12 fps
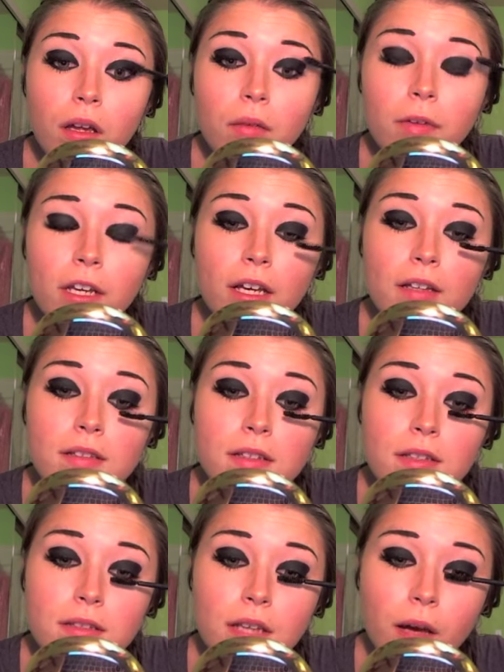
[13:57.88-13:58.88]

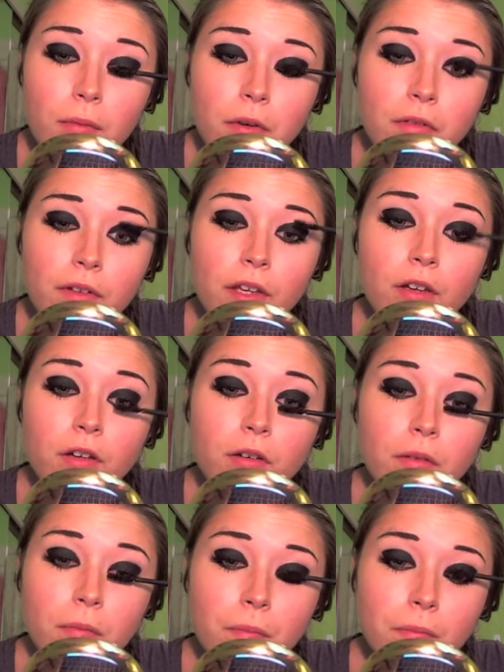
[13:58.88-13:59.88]
because some of
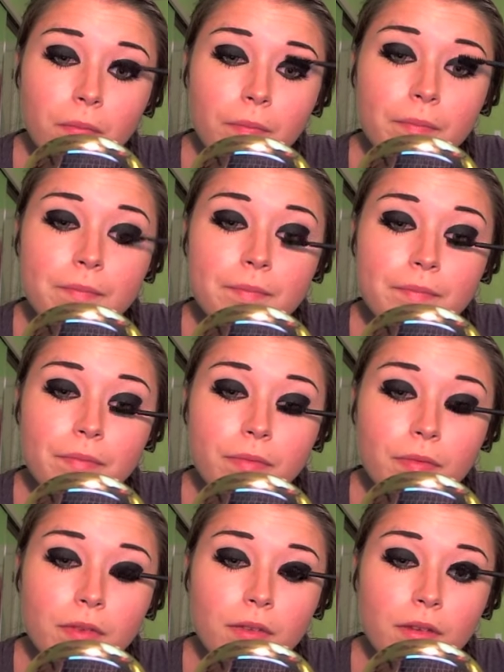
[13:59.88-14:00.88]
you
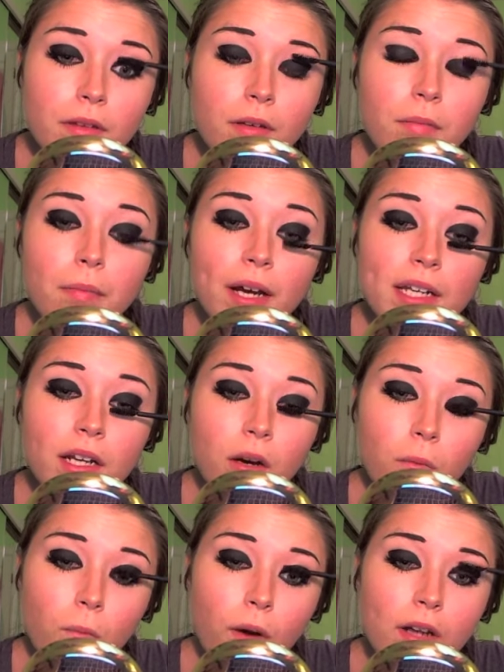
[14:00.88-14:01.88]
might
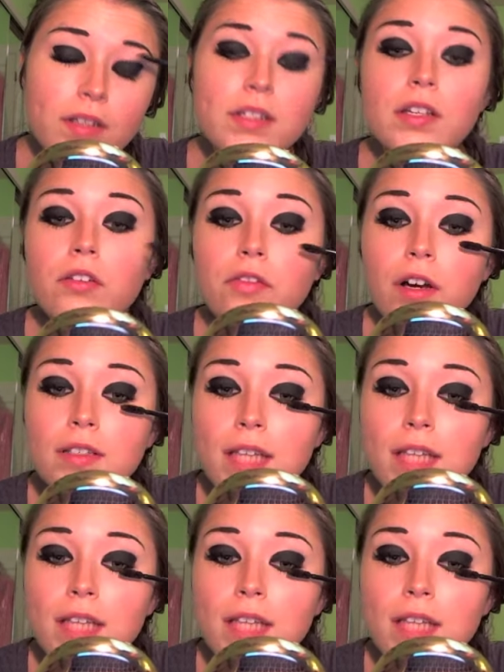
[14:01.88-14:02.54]
not want to do false